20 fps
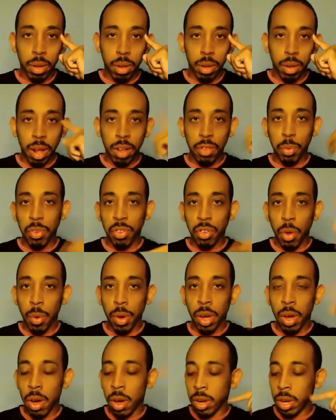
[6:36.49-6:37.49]
That's what's
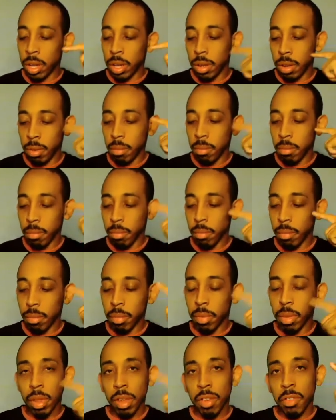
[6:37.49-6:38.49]
going on in
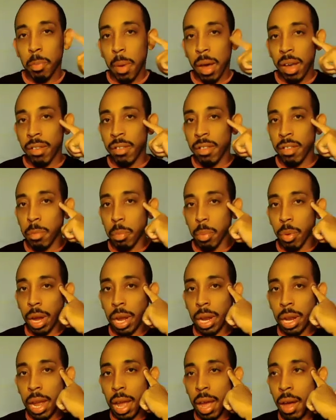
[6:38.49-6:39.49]
this Pisces
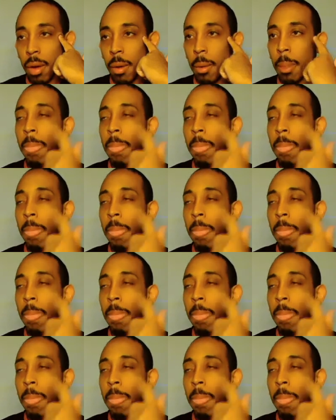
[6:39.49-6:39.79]
brain now.